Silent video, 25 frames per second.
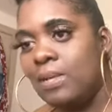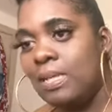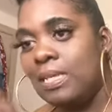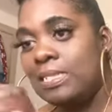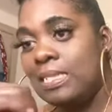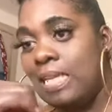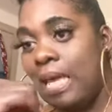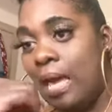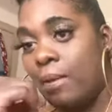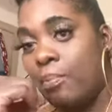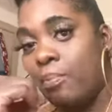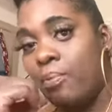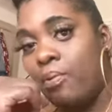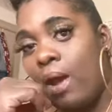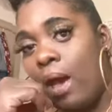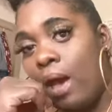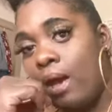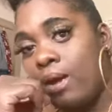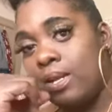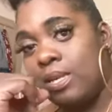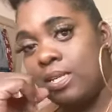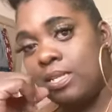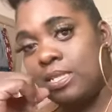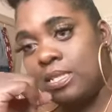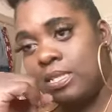It's a
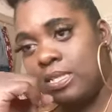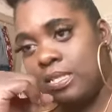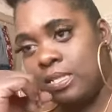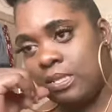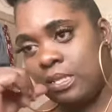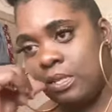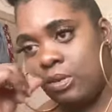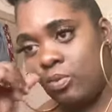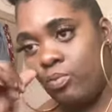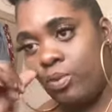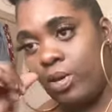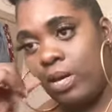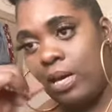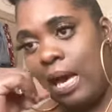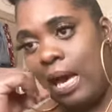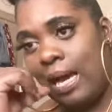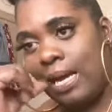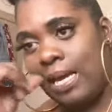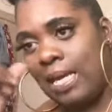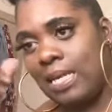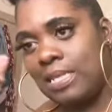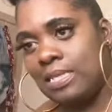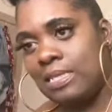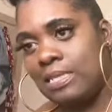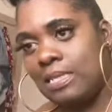proudest, well, I
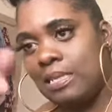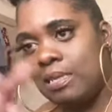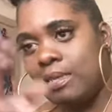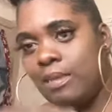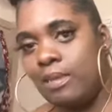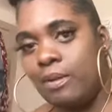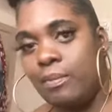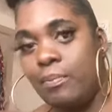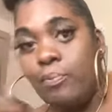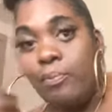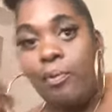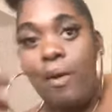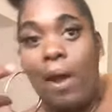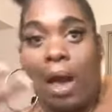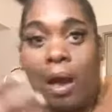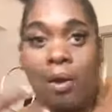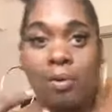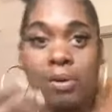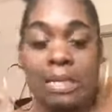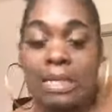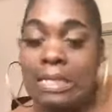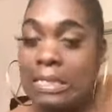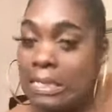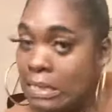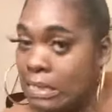guess the
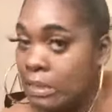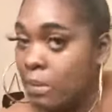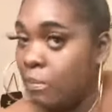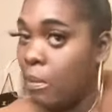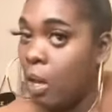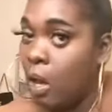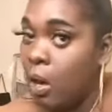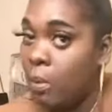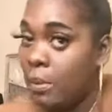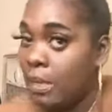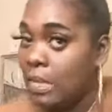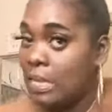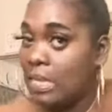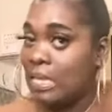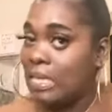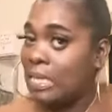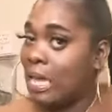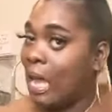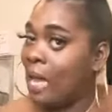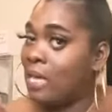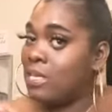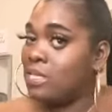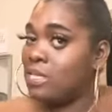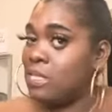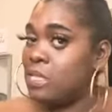proudest moment in
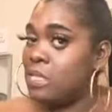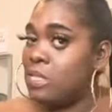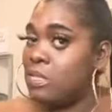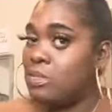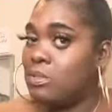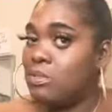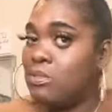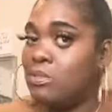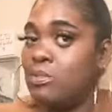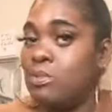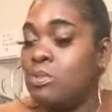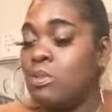high school.